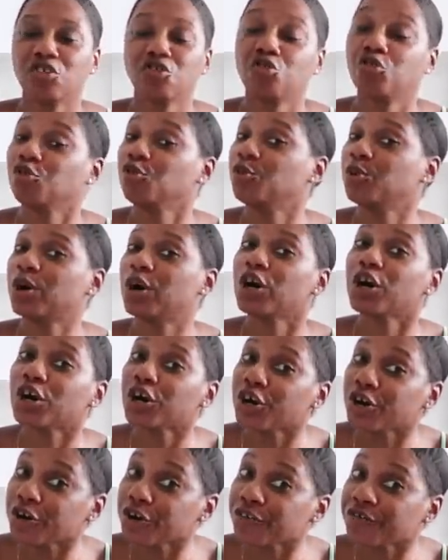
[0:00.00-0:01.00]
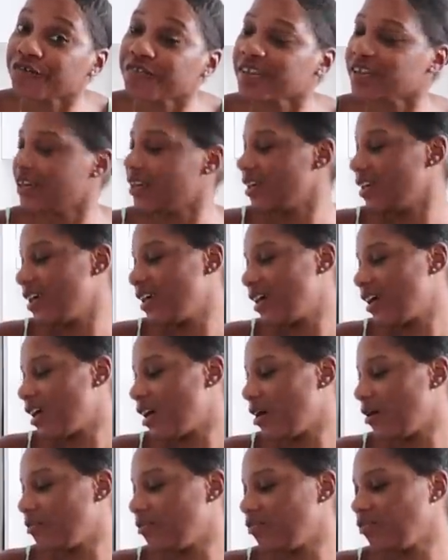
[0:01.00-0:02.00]
to Curve.
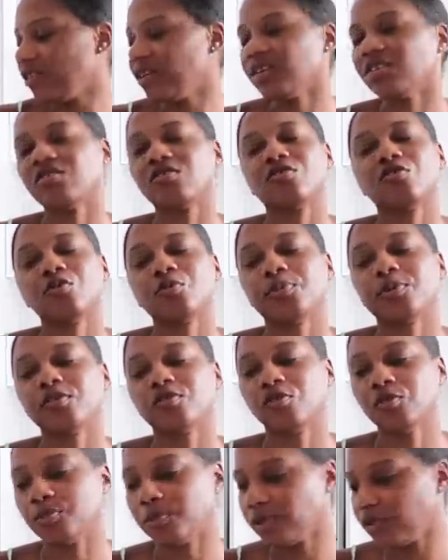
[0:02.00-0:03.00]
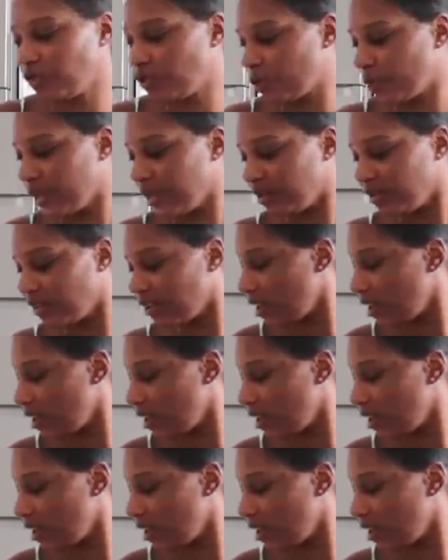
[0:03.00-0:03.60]
She is super, super sweet.